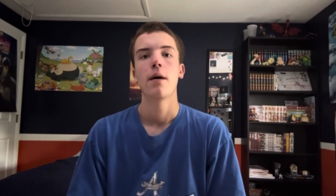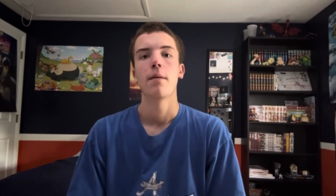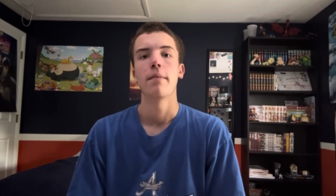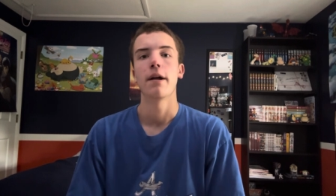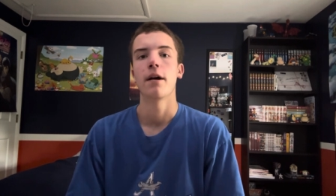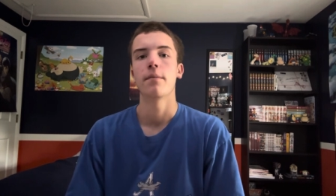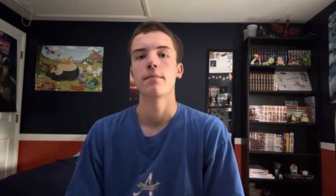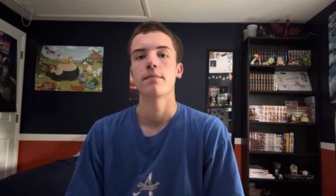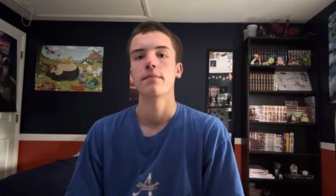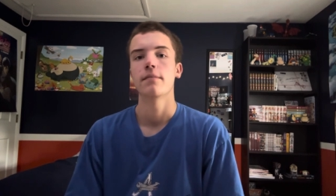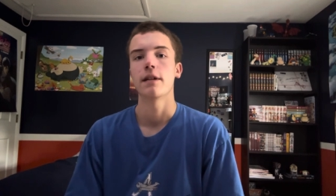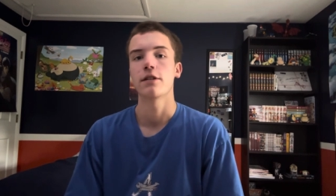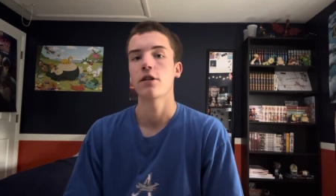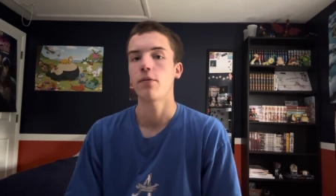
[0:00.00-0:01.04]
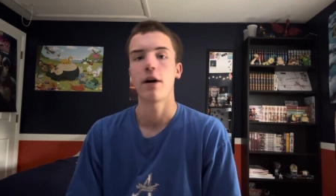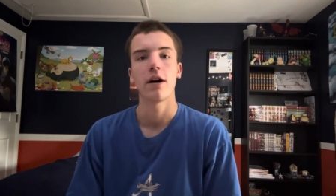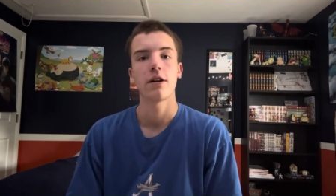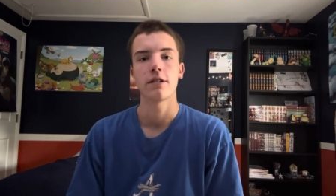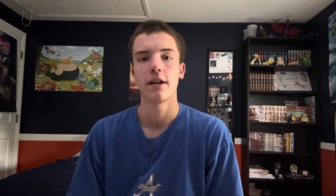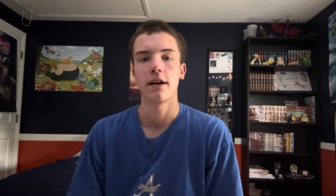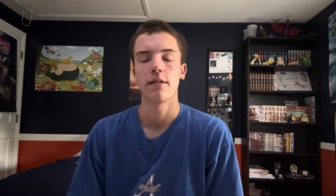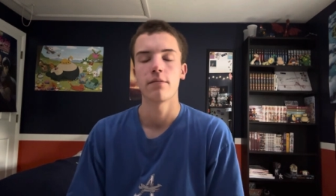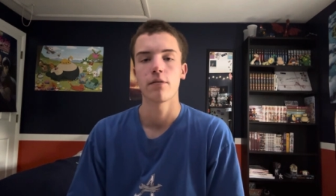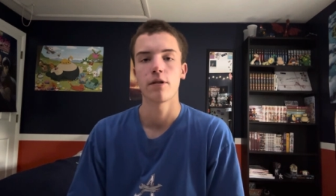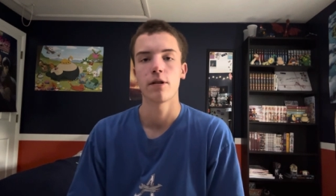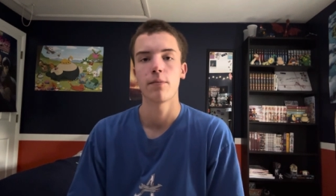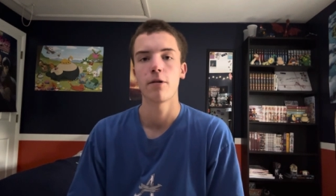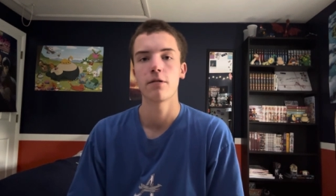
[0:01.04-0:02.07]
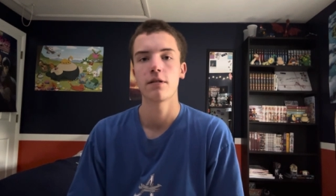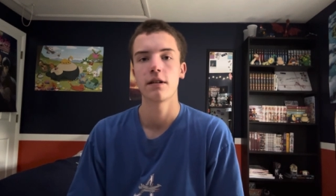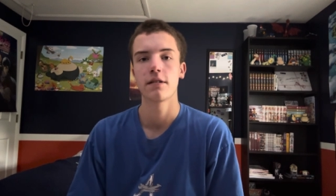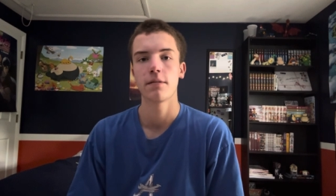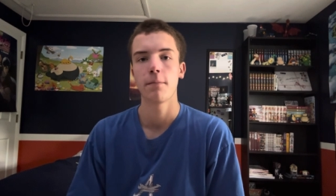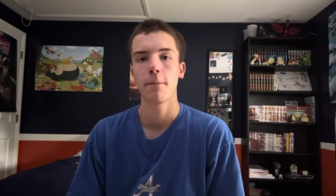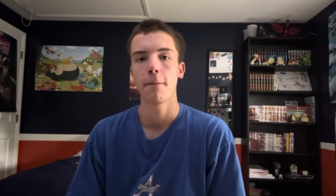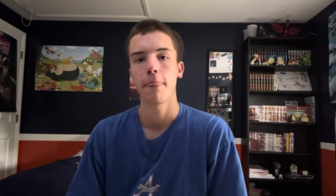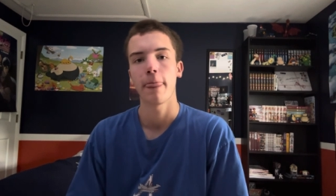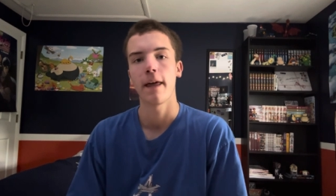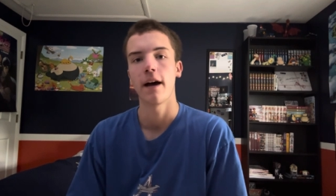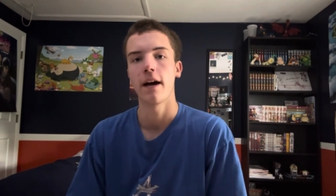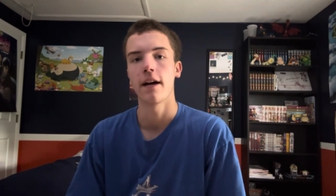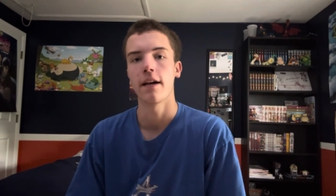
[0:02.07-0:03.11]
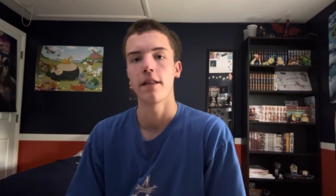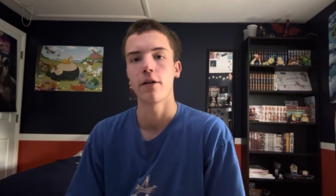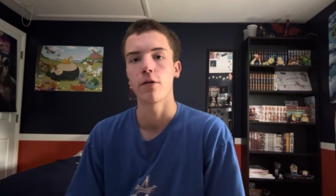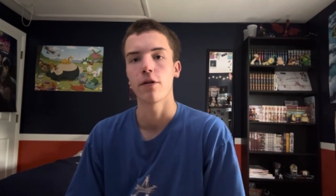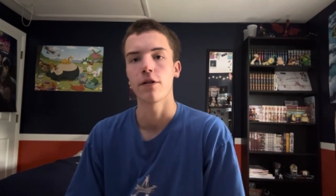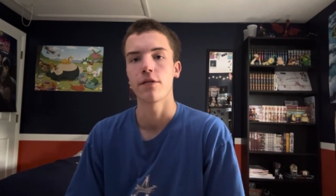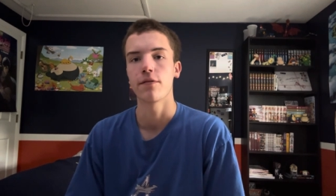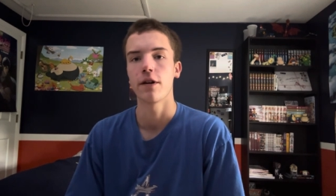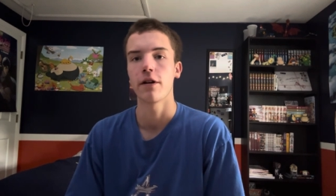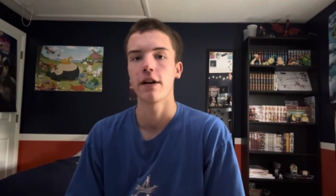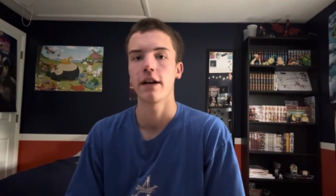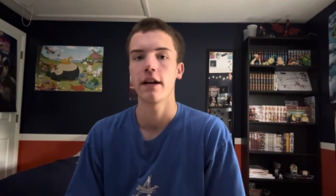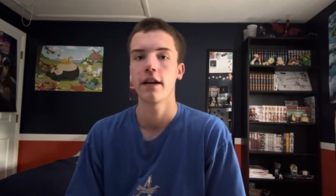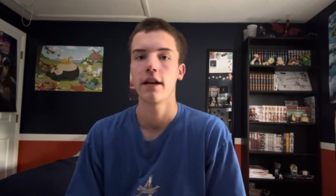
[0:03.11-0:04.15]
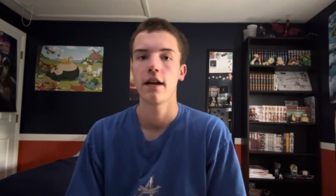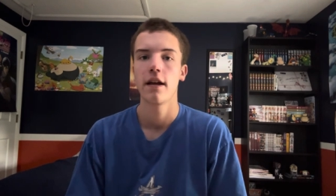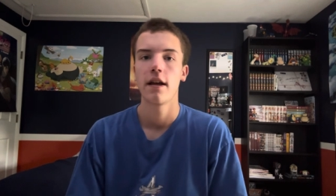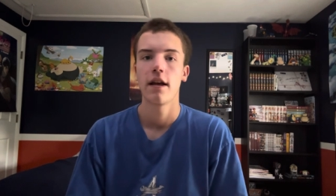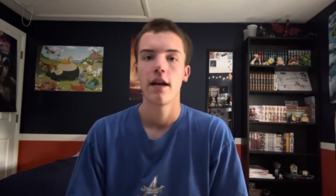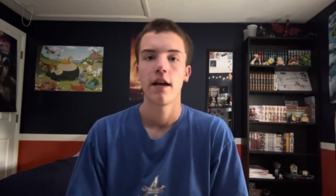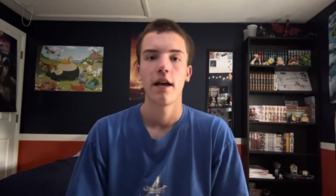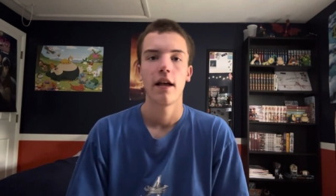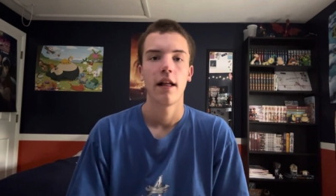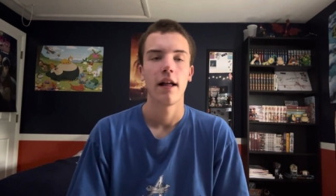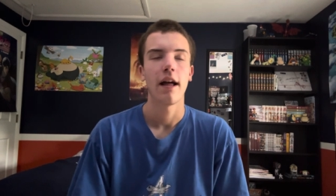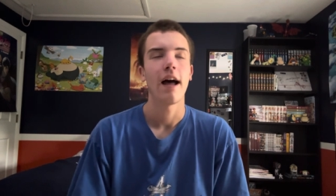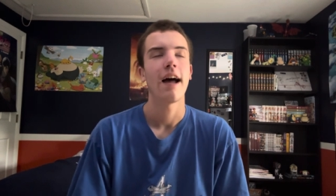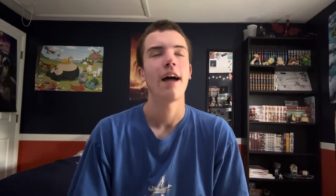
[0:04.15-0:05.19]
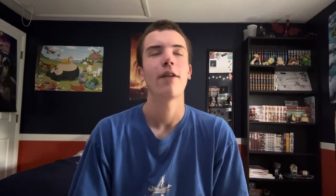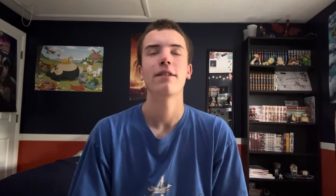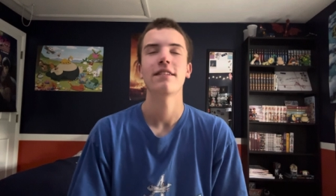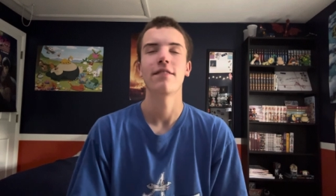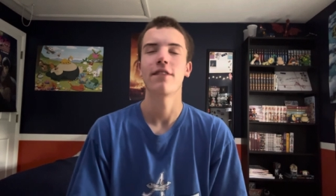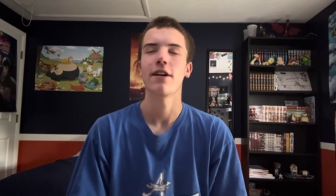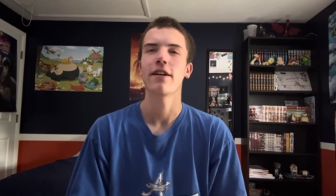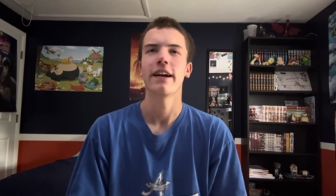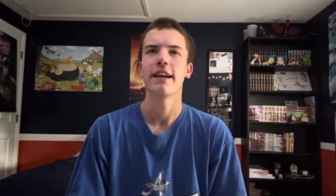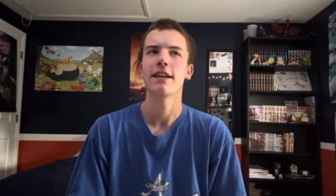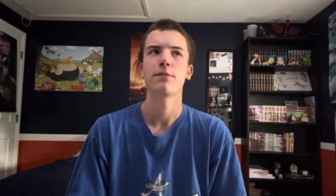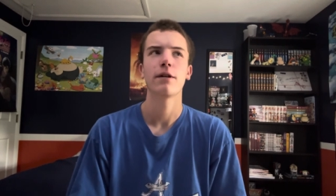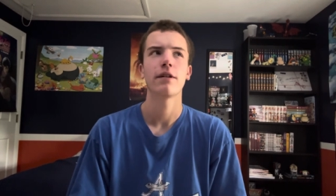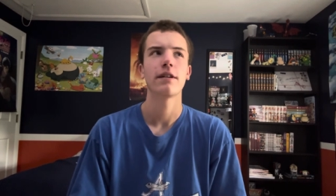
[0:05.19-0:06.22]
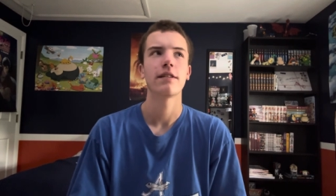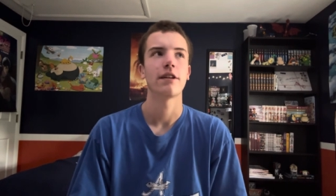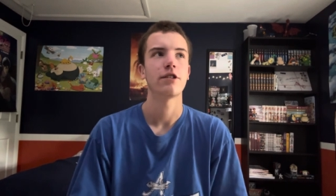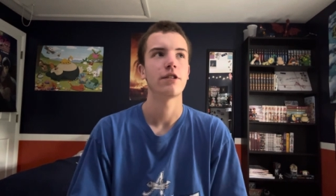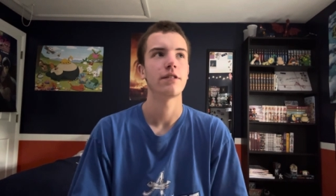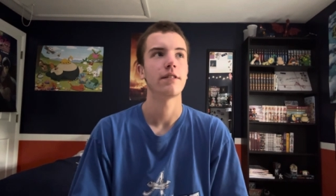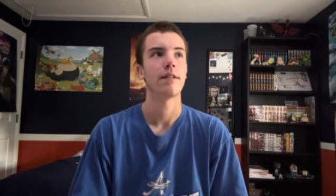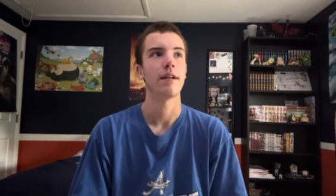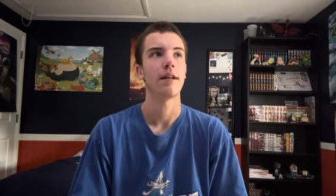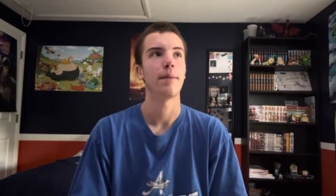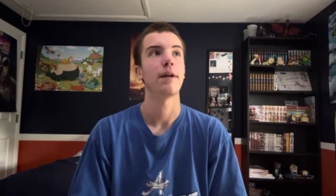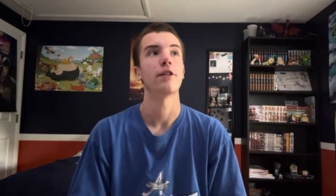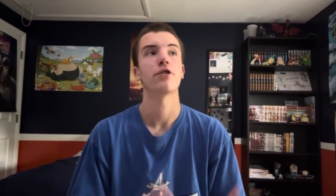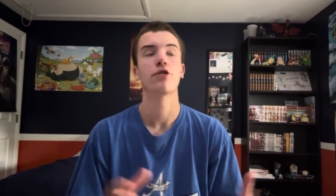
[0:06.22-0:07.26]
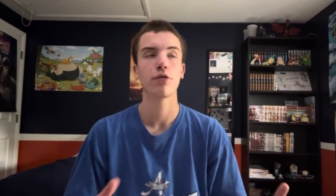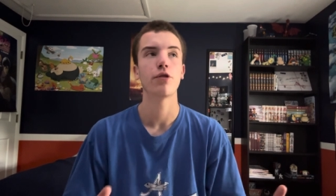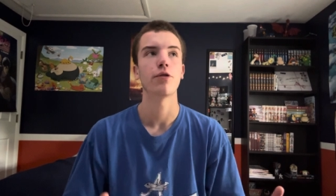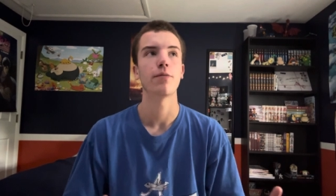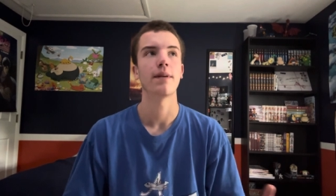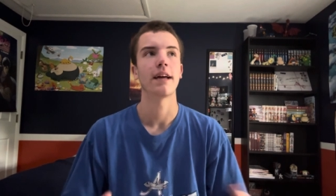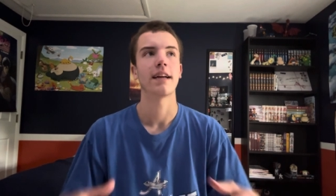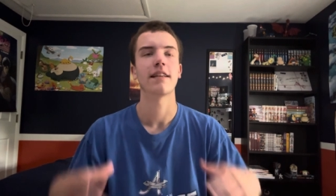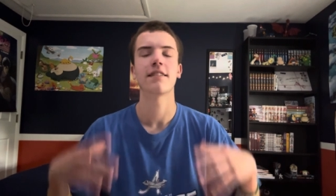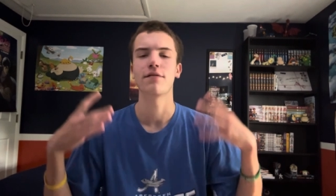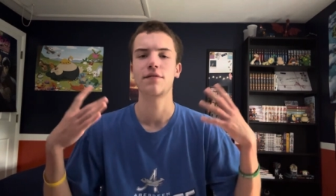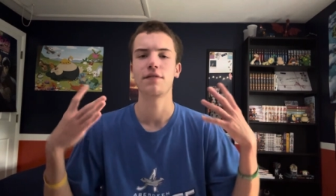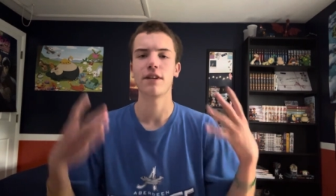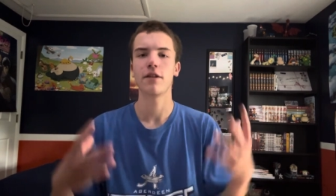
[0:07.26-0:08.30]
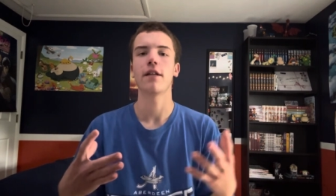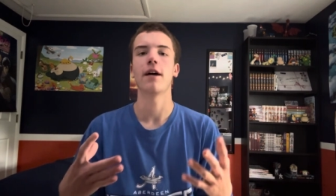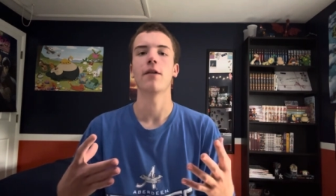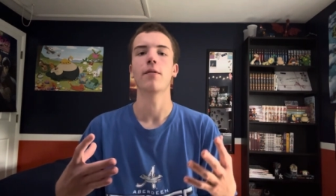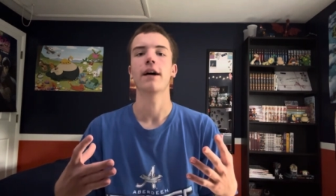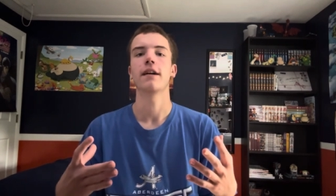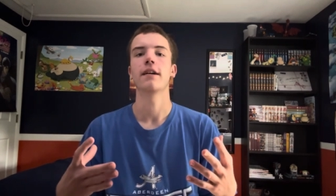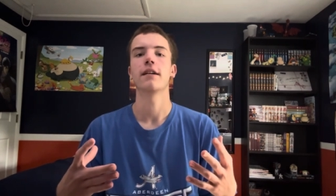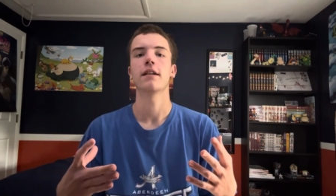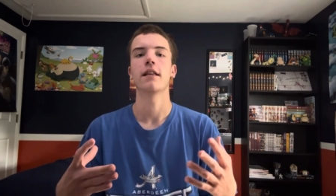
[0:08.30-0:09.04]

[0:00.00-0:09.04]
But um, that's all washed now. We're in the postseason. Uh, the Orioles very I, I don't want to say very inexperienced. It's just, I mean, it's true, but like it doesn't feel that way.